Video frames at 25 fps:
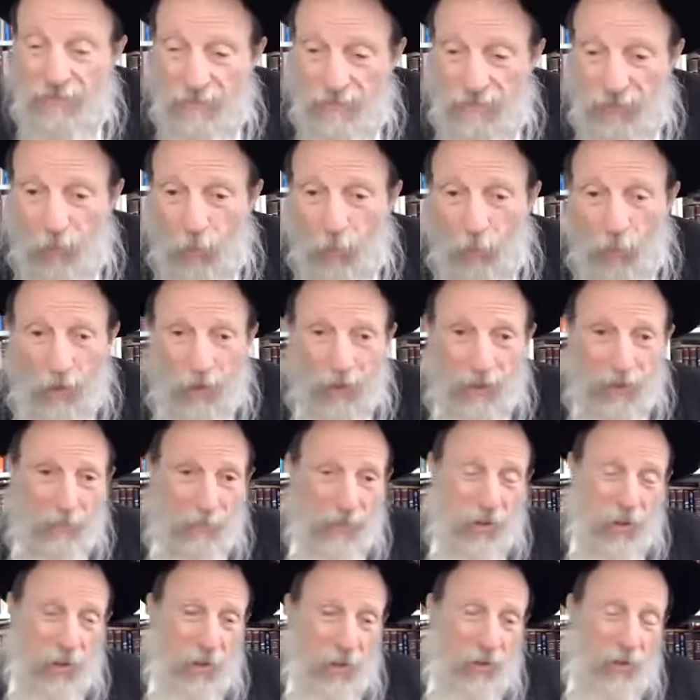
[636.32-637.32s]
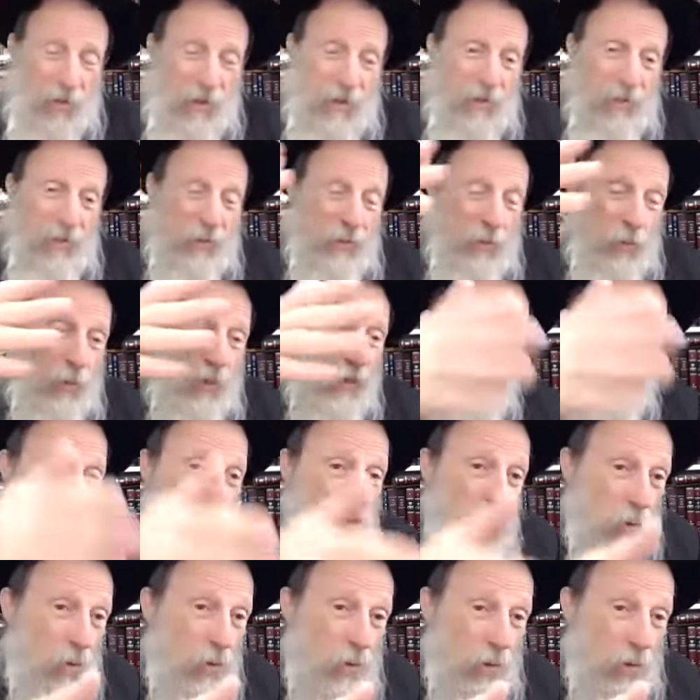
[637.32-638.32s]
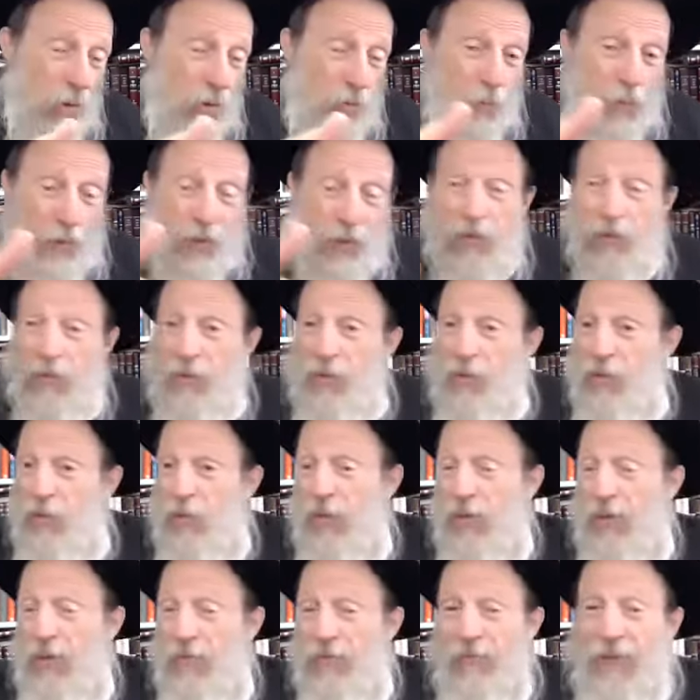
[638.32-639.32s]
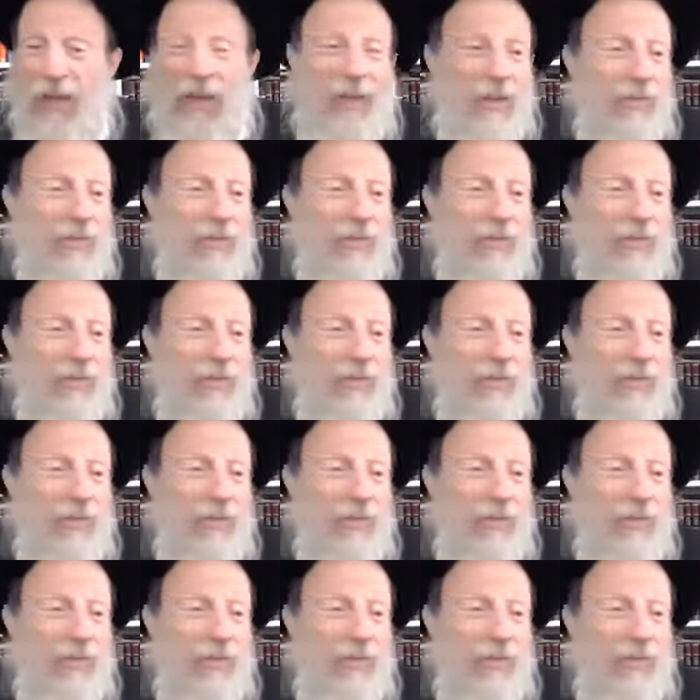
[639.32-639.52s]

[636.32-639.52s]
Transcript: One of them is already three years old. One of them is already five